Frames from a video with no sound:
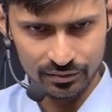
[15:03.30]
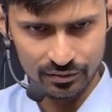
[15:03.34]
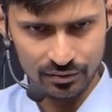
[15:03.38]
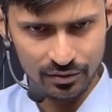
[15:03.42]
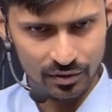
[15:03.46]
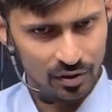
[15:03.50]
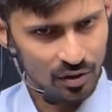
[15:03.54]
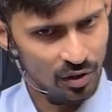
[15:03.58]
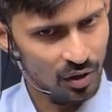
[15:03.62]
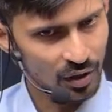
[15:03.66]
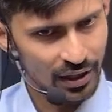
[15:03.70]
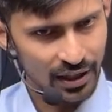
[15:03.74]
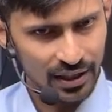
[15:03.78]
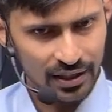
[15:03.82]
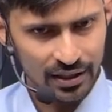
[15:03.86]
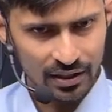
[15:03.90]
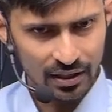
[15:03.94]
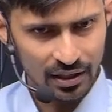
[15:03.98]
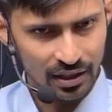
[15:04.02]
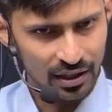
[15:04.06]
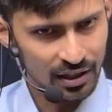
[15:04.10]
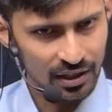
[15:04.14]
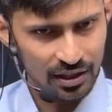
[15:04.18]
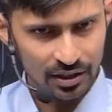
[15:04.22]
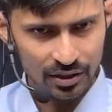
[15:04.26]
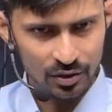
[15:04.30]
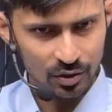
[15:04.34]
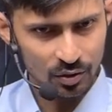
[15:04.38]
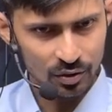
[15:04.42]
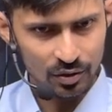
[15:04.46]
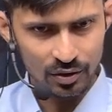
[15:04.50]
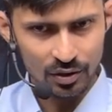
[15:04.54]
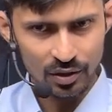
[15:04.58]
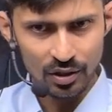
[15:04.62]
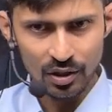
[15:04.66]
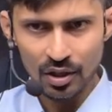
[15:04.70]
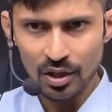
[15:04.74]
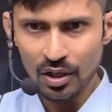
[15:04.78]
Okay, understood?
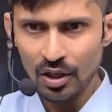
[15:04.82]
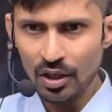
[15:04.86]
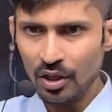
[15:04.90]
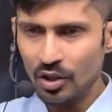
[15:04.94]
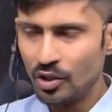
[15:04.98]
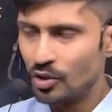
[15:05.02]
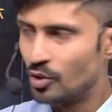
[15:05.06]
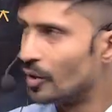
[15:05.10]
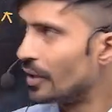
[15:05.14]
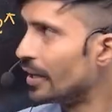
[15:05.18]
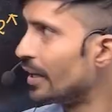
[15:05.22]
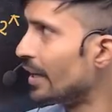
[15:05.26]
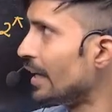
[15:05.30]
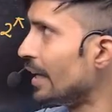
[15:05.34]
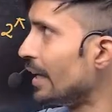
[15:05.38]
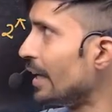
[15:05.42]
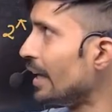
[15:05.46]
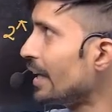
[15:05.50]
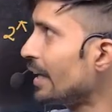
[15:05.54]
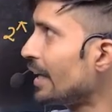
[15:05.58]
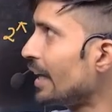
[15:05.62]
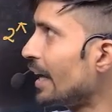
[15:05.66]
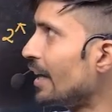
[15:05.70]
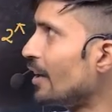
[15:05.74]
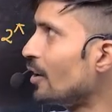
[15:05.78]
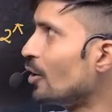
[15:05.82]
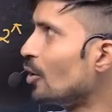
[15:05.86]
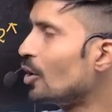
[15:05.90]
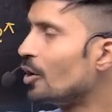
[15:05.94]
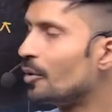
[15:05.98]
So A cannot